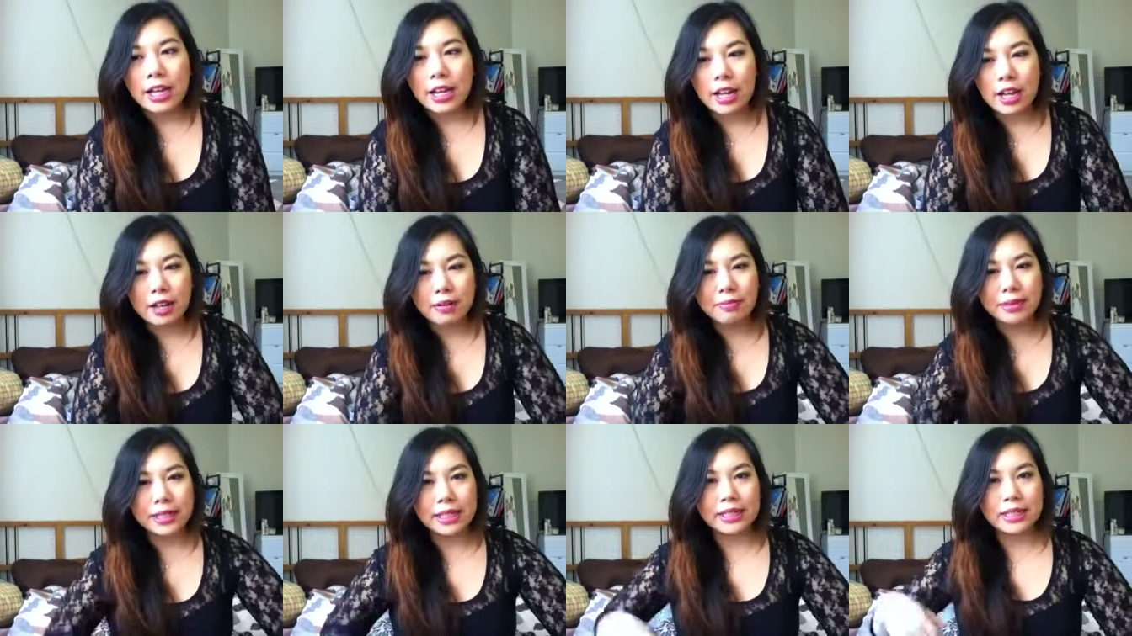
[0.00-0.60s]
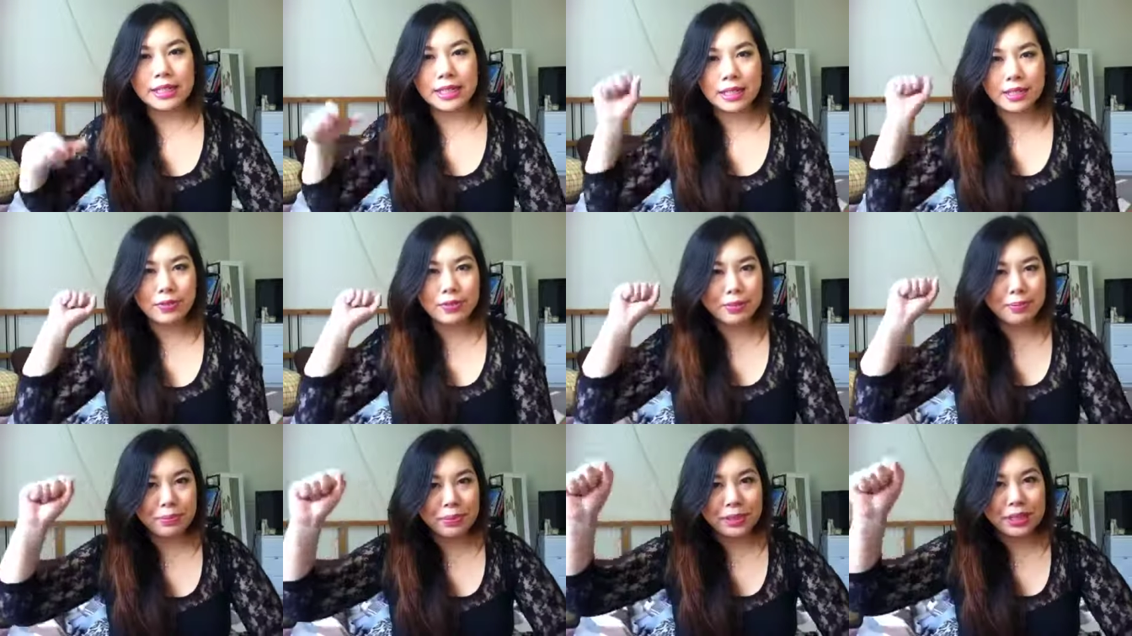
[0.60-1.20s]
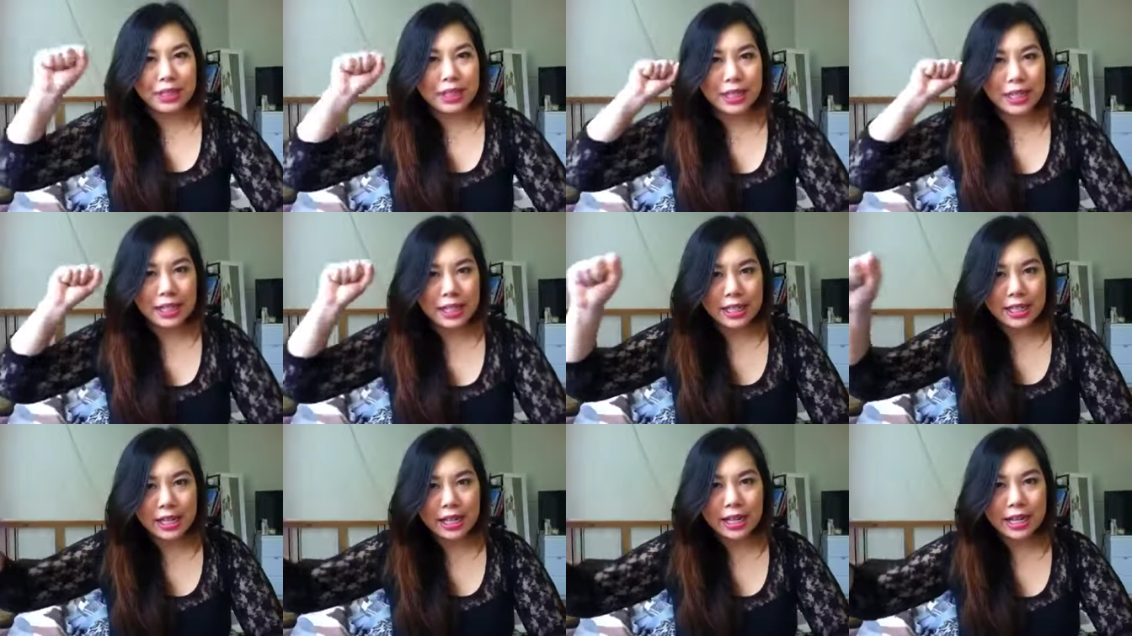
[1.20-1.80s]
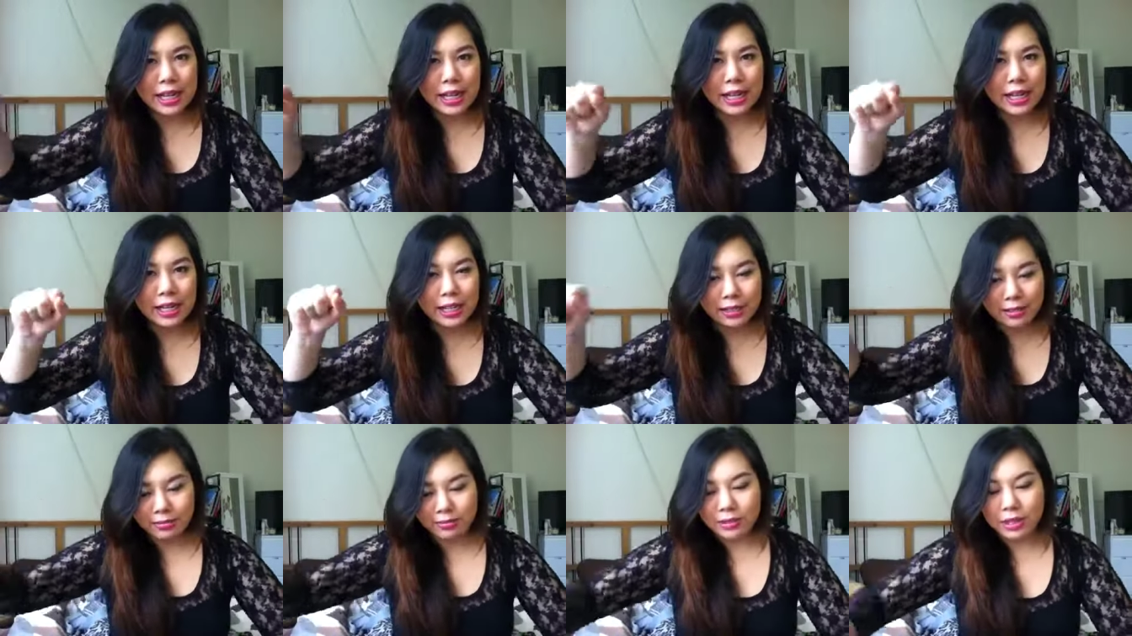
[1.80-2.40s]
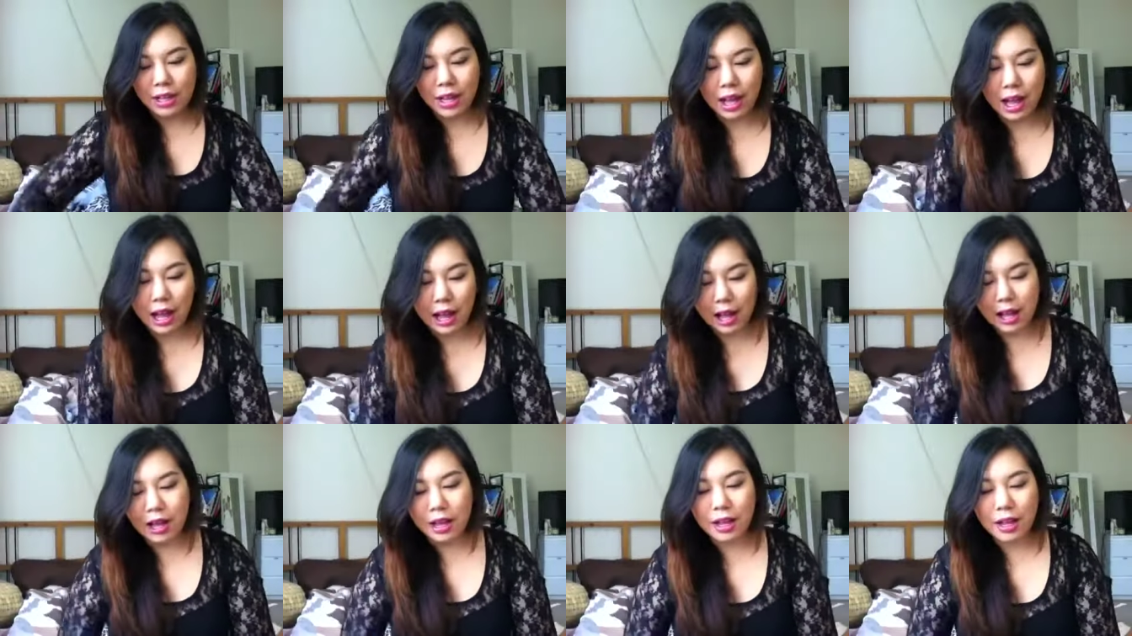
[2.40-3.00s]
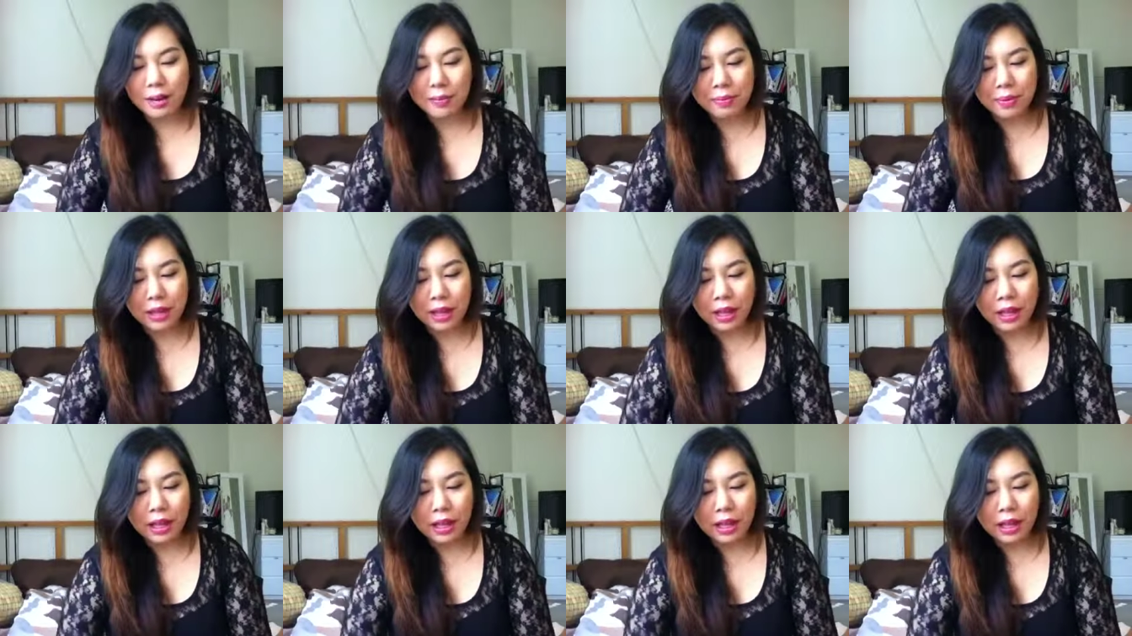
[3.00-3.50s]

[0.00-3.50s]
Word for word: Um, NT represent, yeah. Um,